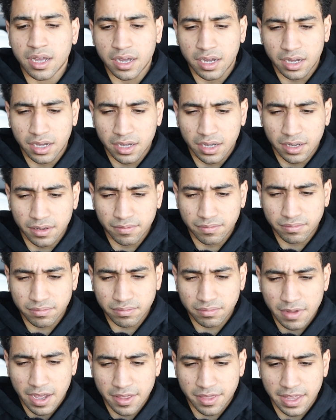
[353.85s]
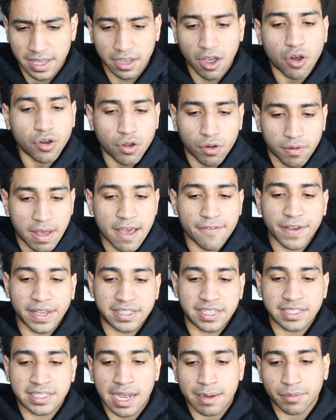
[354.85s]
I think. Oh, no,
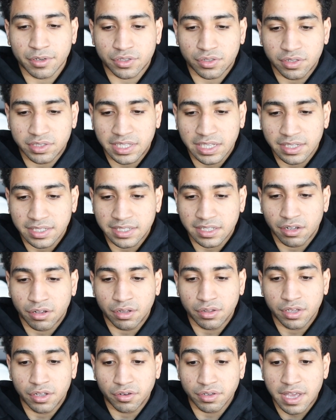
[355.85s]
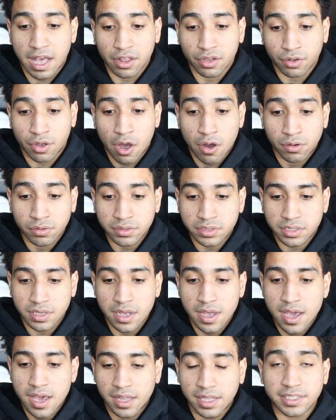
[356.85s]
FAT timer. So you see these little yellow cones?
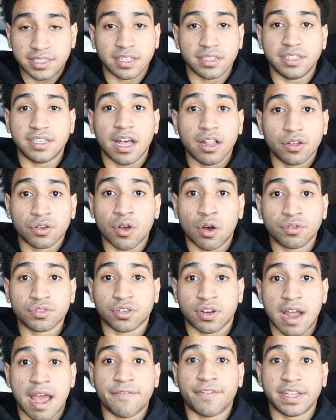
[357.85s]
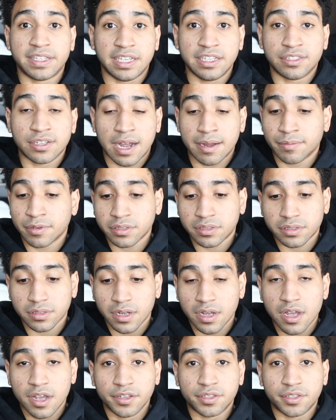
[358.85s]
These yellow cones are FAT timers.